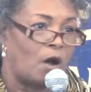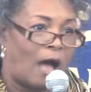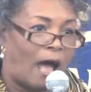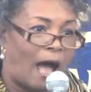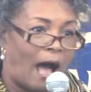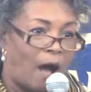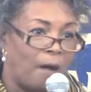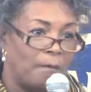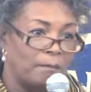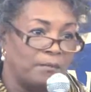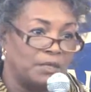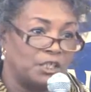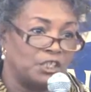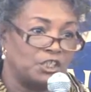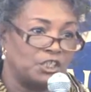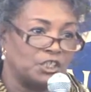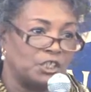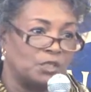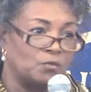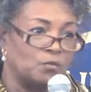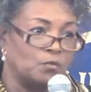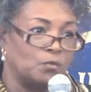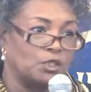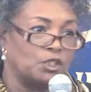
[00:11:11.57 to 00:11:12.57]
our
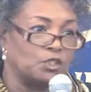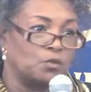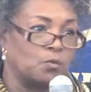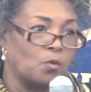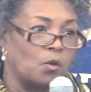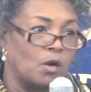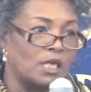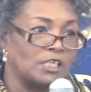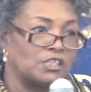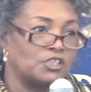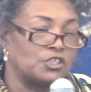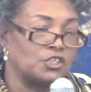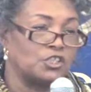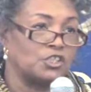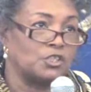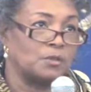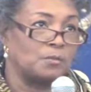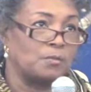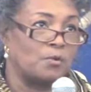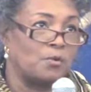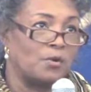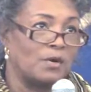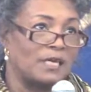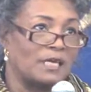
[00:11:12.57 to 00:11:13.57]
mission, which was to
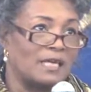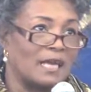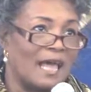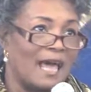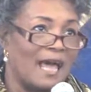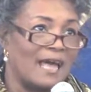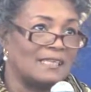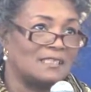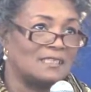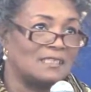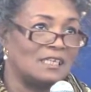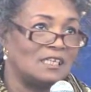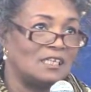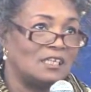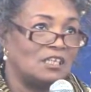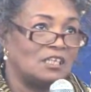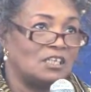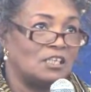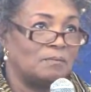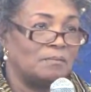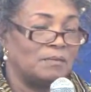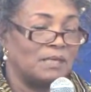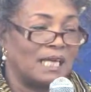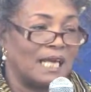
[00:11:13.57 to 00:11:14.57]
support NASA,
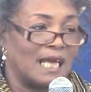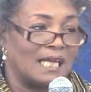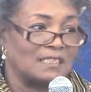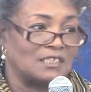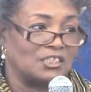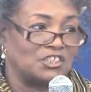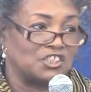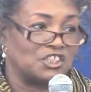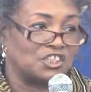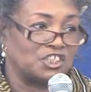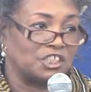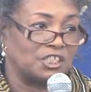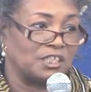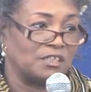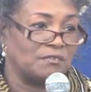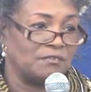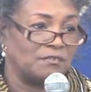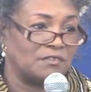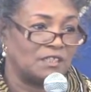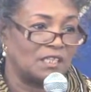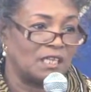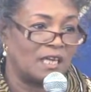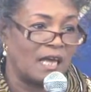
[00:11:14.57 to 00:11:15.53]
began to shift,